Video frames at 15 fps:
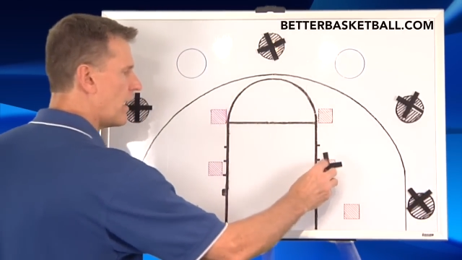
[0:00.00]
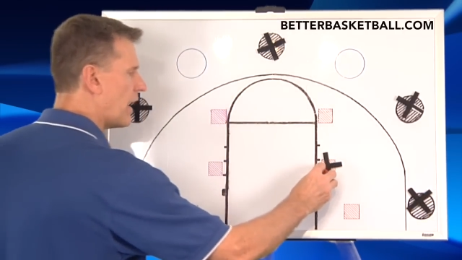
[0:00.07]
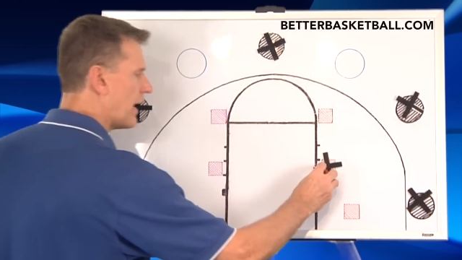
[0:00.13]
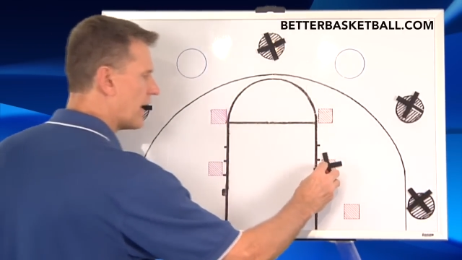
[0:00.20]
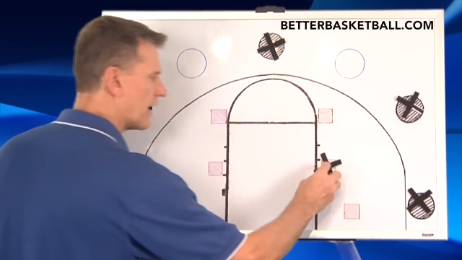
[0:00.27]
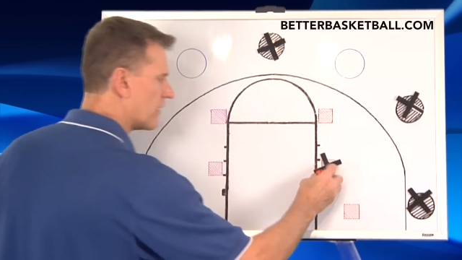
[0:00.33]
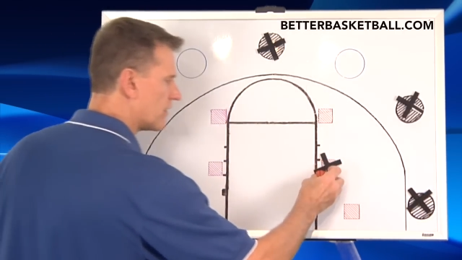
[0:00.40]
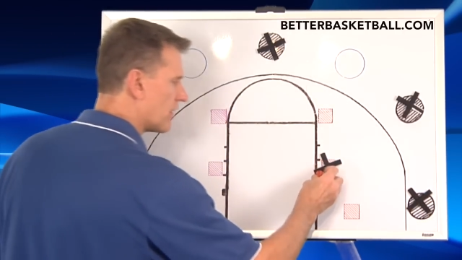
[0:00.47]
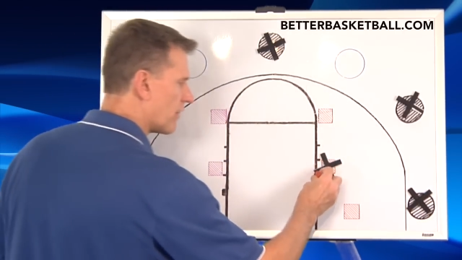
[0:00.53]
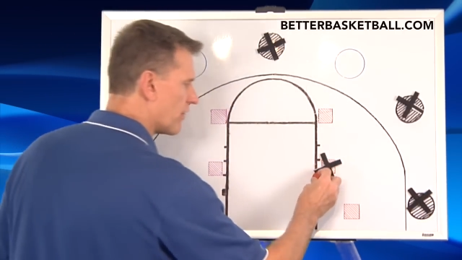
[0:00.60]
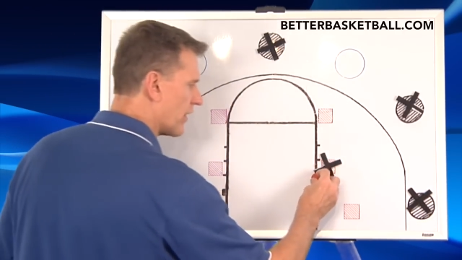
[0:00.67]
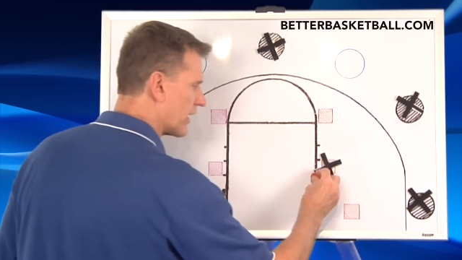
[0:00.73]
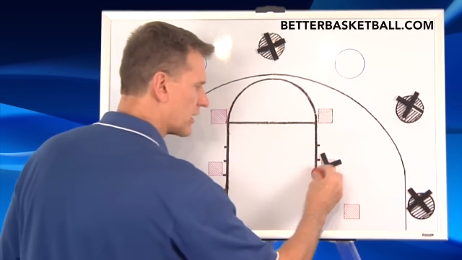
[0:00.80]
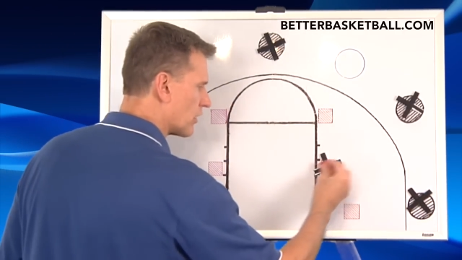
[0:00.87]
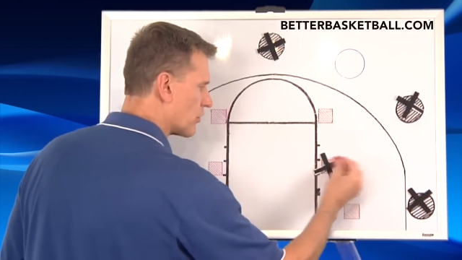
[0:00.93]
and
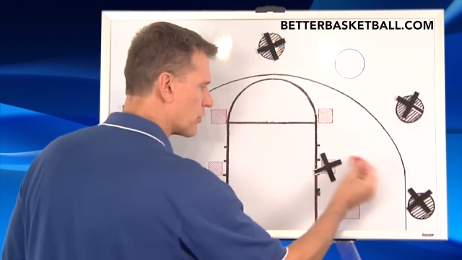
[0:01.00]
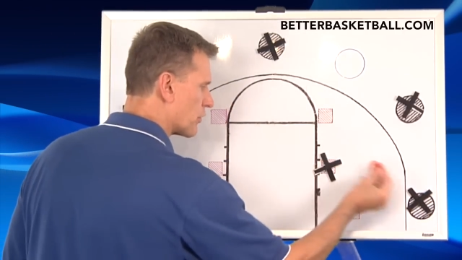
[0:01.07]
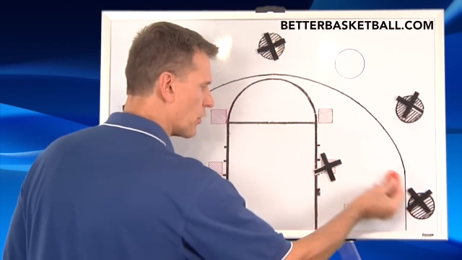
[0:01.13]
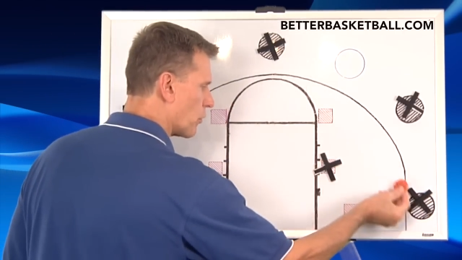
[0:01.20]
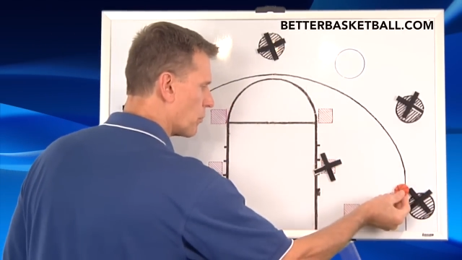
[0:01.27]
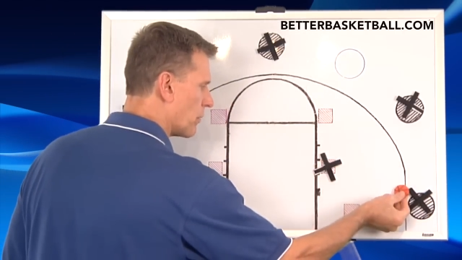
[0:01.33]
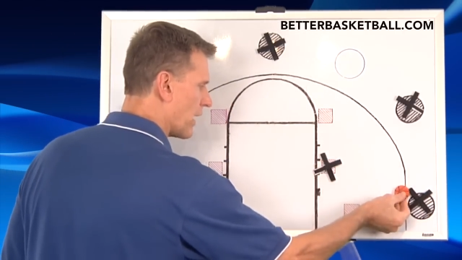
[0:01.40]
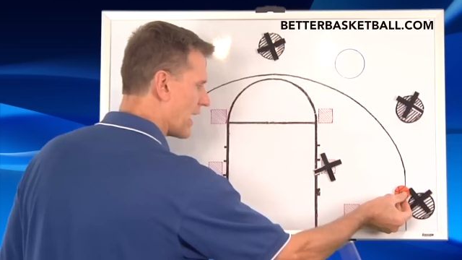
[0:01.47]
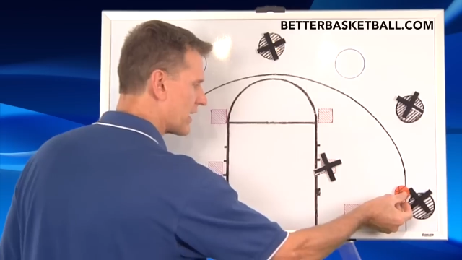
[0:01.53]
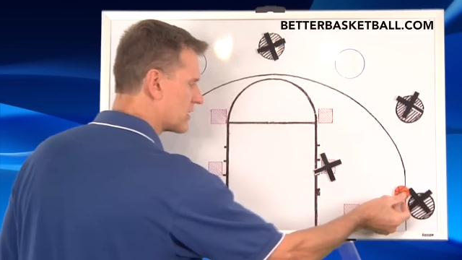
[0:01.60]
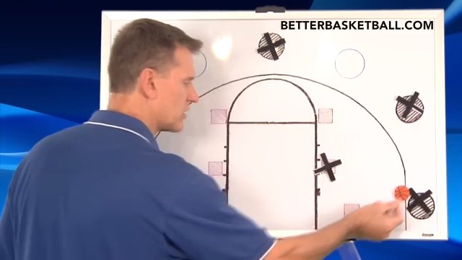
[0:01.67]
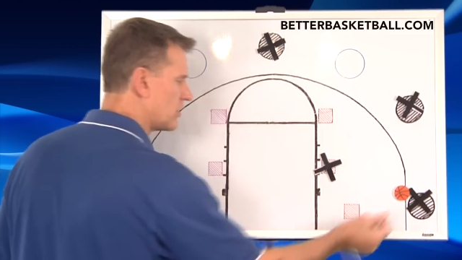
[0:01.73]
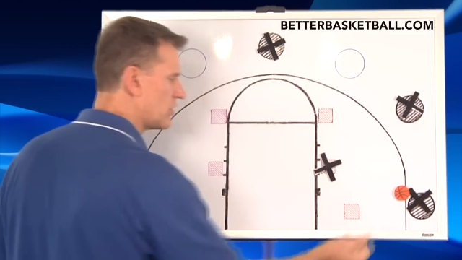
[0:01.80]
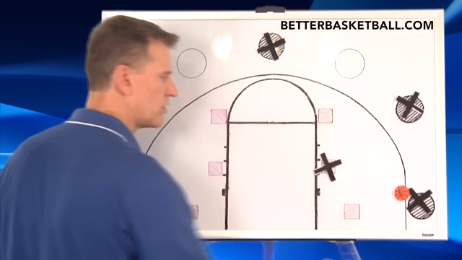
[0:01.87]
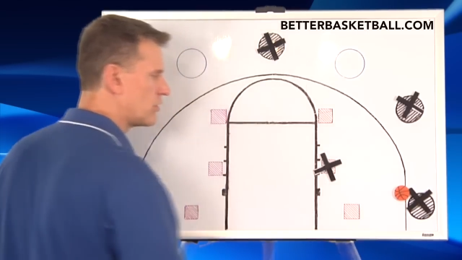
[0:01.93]
they can throw back
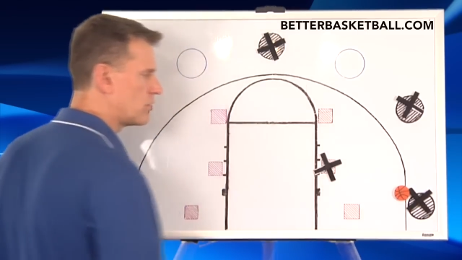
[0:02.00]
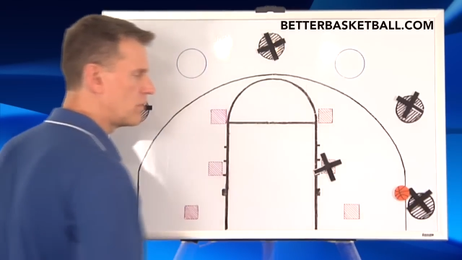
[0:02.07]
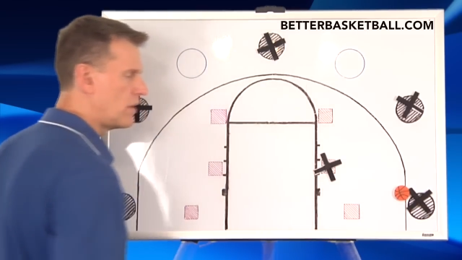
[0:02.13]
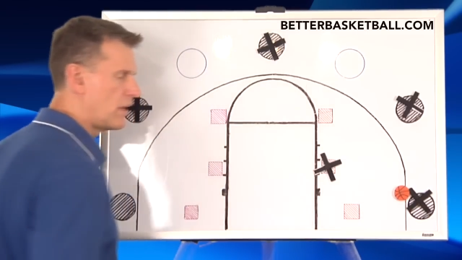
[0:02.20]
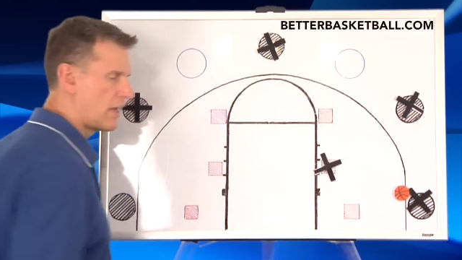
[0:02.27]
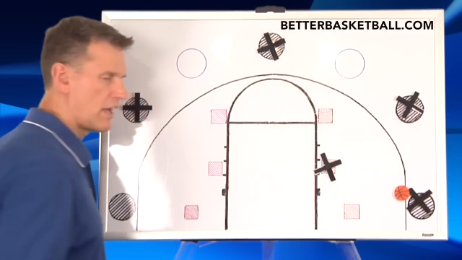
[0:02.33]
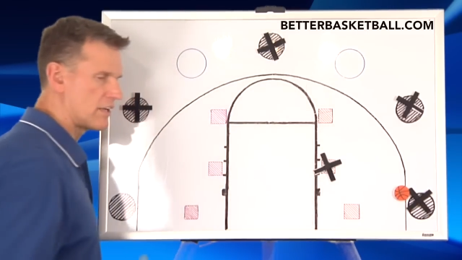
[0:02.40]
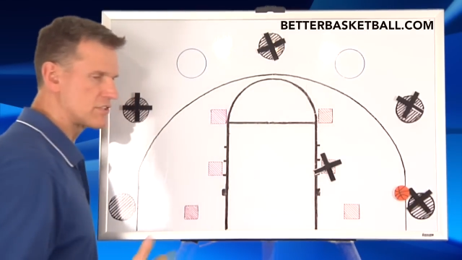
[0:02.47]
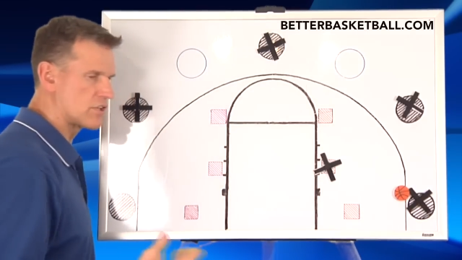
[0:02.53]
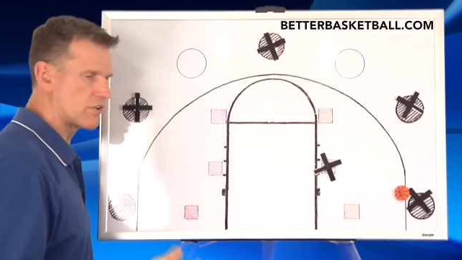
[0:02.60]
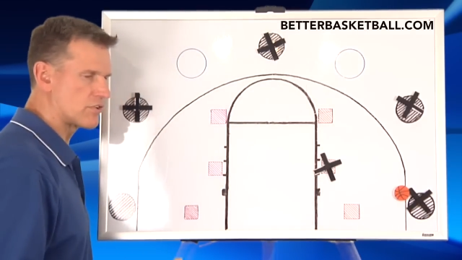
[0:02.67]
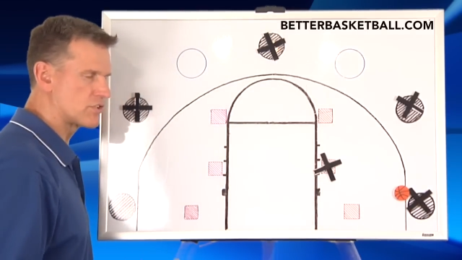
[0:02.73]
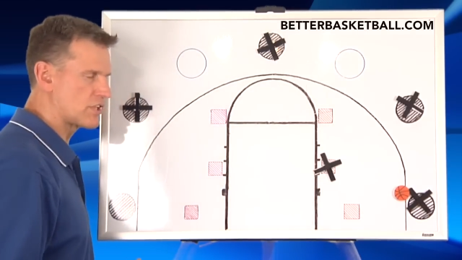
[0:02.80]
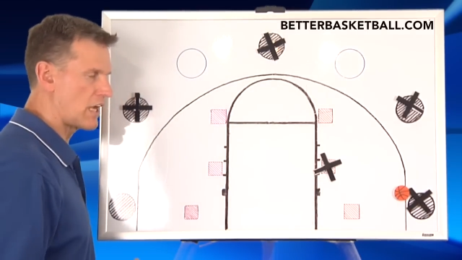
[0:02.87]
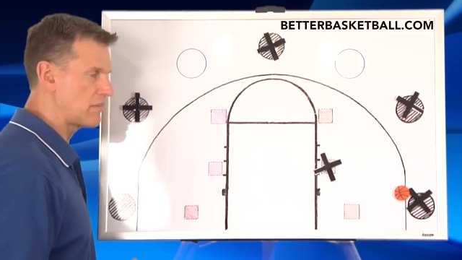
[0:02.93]
to you as
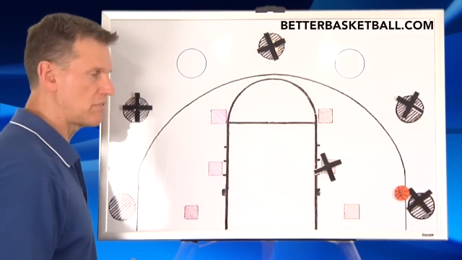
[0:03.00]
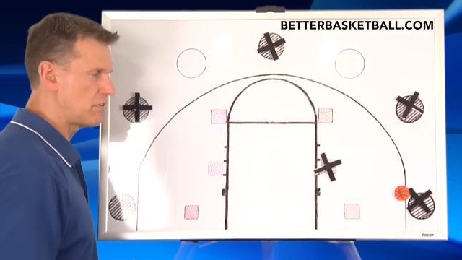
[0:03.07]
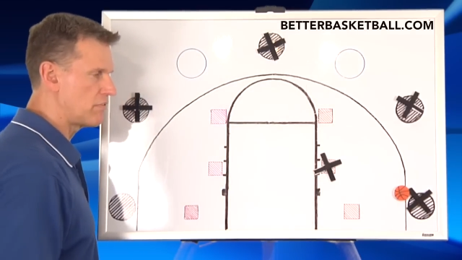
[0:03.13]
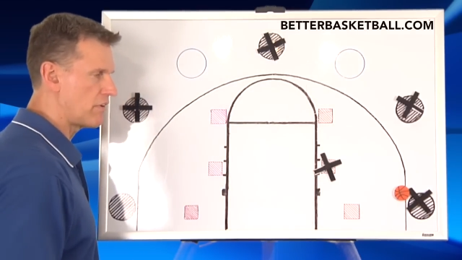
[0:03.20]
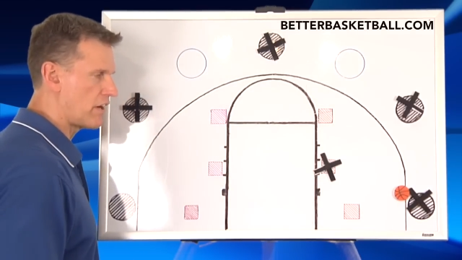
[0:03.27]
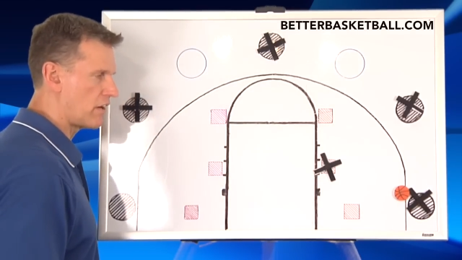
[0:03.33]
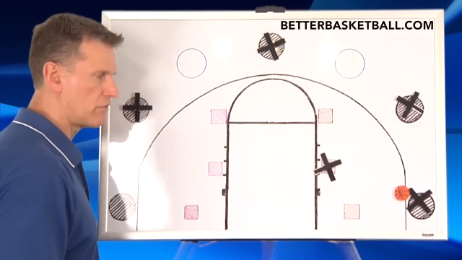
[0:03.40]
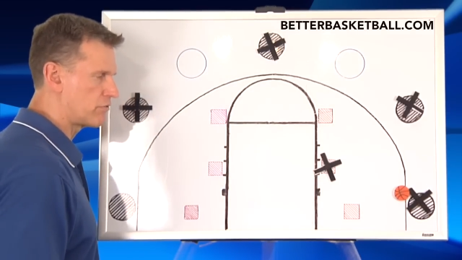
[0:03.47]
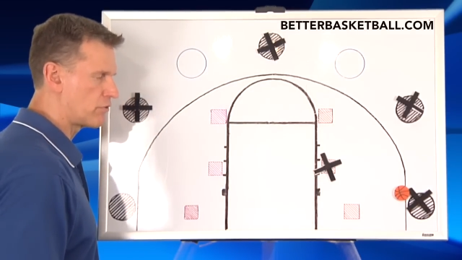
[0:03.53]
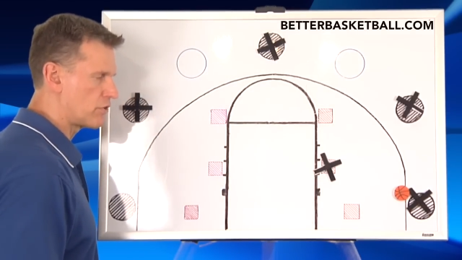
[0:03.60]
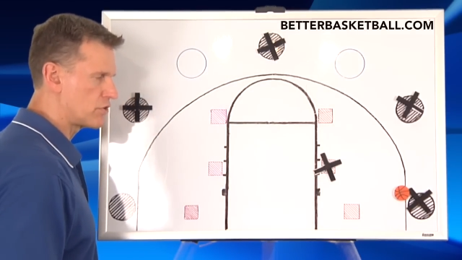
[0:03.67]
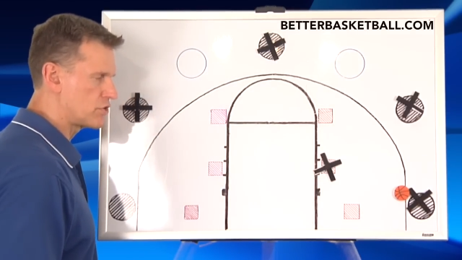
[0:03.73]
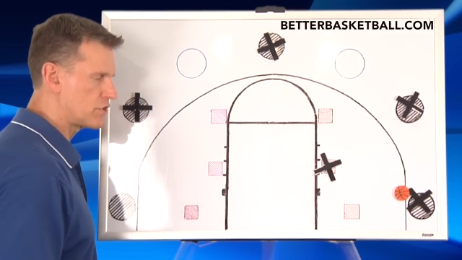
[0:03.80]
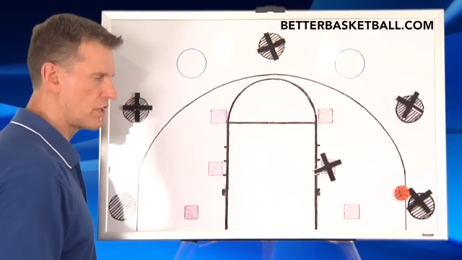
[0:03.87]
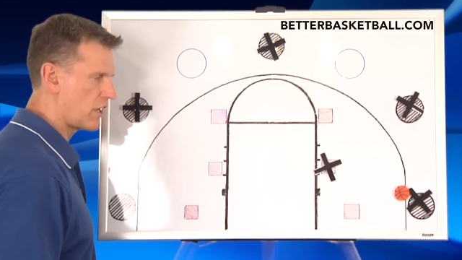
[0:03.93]
their safety valve for
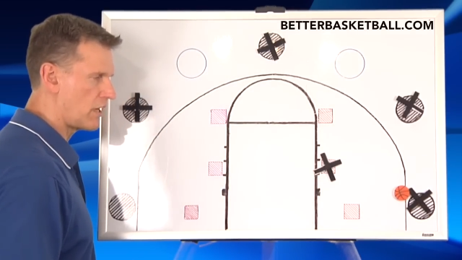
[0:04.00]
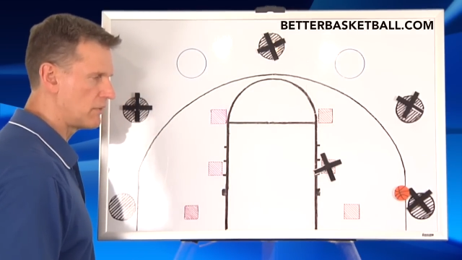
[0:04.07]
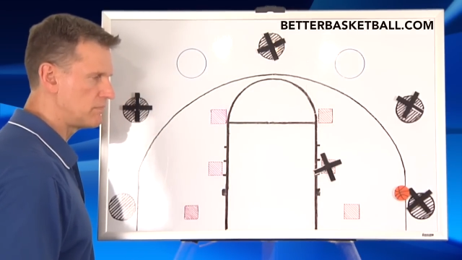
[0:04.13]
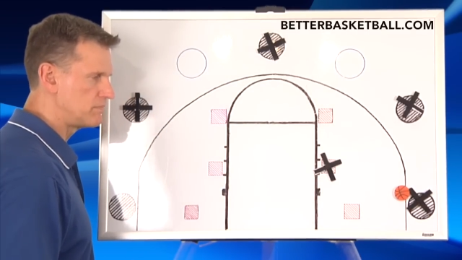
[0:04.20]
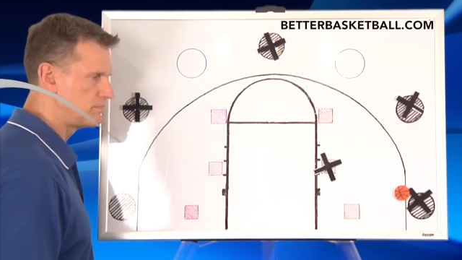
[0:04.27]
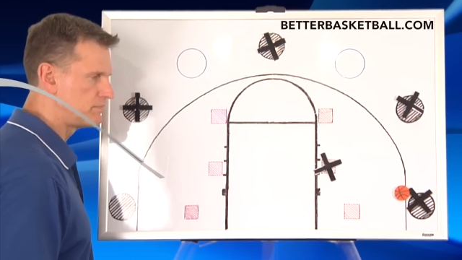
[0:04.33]
a shot.